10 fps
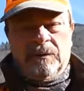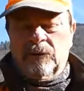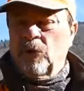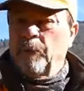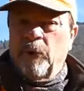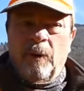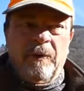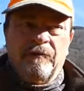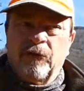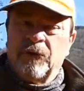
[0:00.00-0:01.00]
No
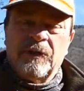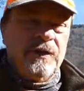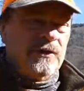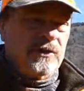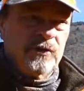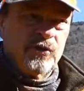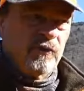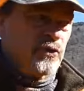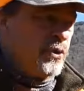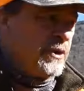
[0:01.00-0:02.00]
problem for the distance
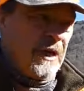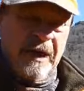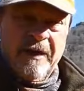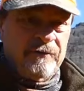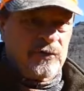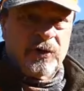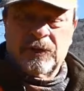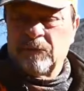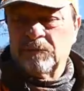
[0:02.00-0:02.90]
of shooting. I have shot,